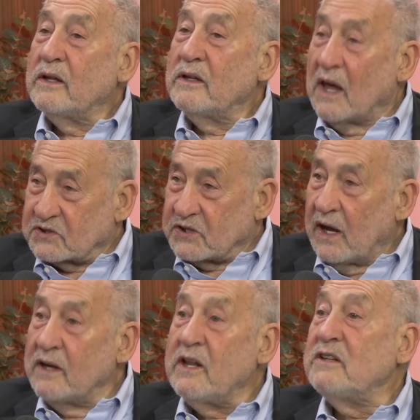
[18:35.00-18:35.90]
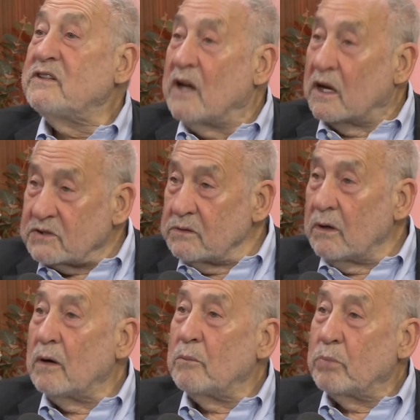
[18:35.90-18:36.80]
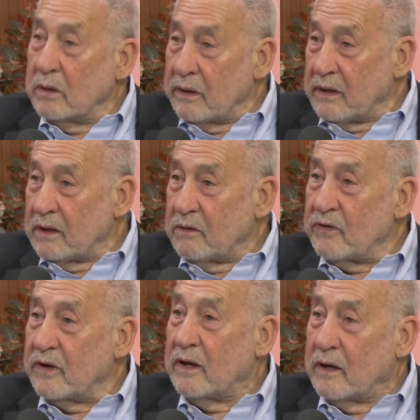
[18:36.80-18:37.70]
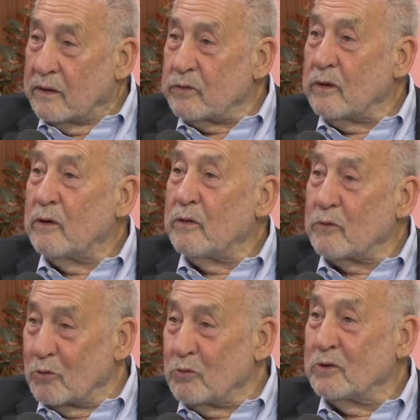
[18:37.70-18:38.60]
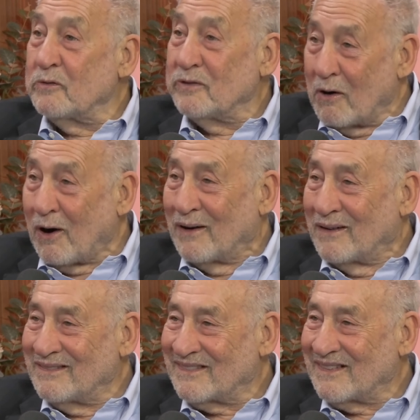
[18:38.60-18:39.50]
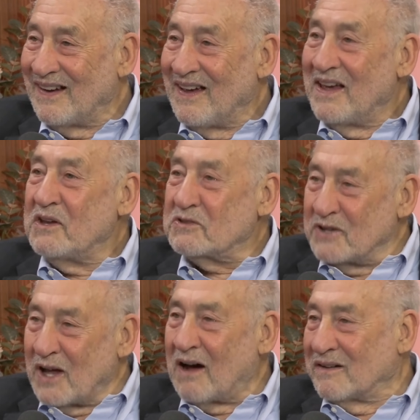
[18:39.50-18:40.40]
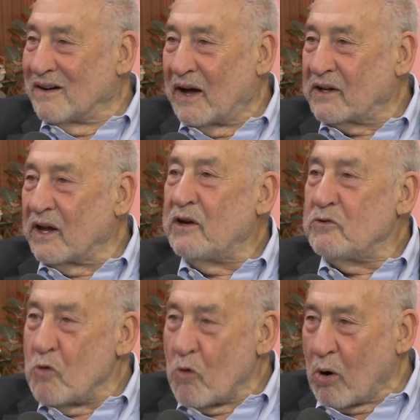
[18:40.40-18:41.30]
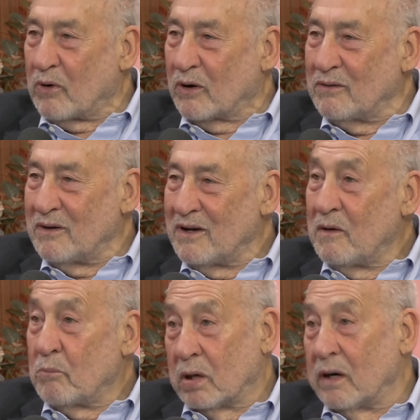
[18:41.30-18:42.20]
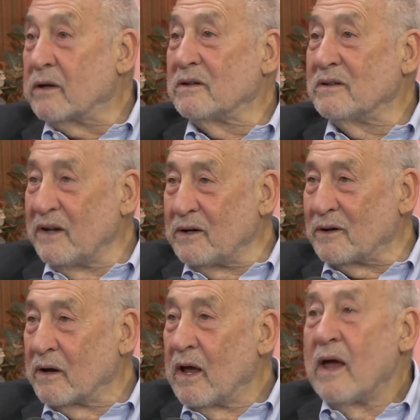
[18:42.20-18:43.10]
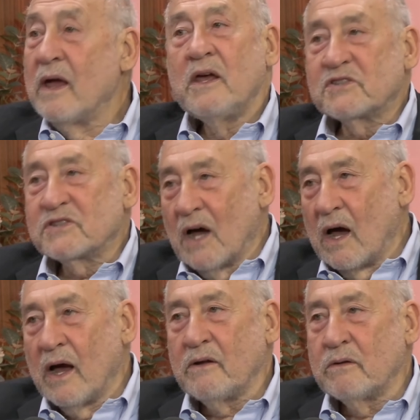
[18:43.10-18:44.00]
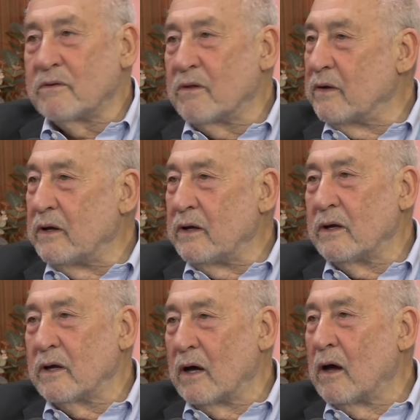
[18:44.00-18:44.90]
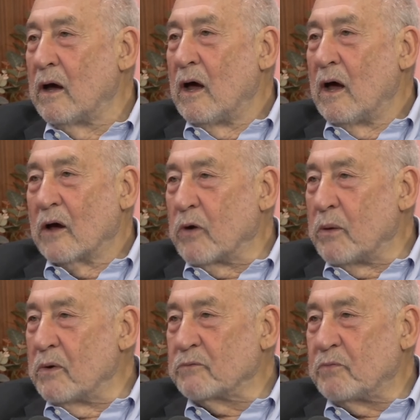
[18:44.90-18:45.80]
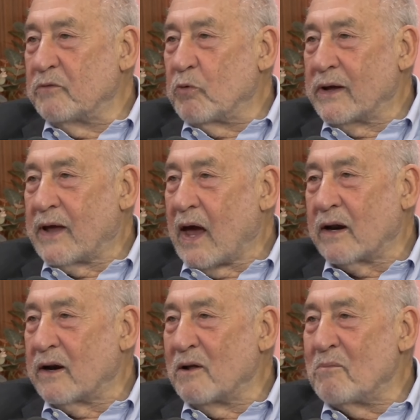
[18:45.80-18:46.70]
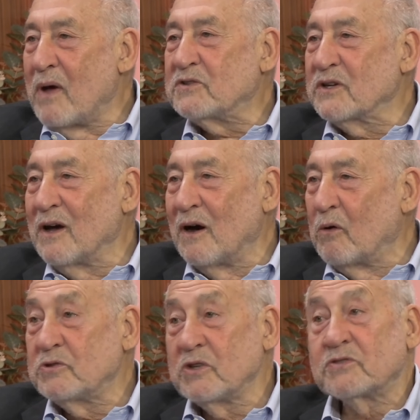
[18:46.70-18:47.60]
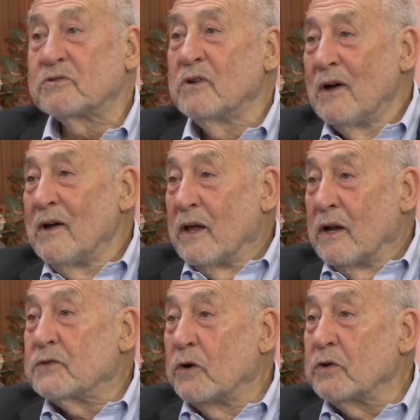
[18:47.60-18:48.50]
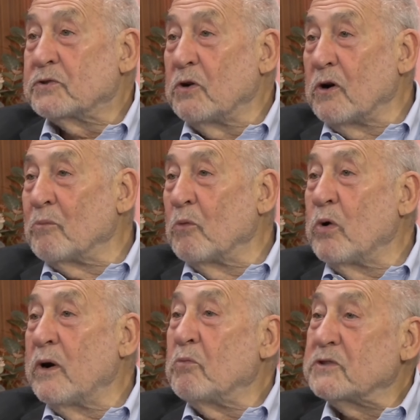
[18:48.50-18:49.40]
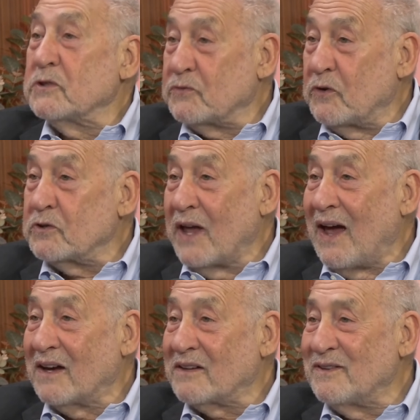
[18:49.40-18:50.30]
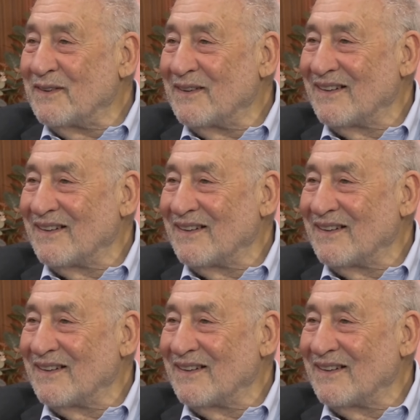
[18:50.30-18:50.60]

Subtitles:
Yes, and he doesn't believe in the rule of law. He's not like a normal political leader. He signed the agreement between Canada and Mexico just in his first term. And what was his first act?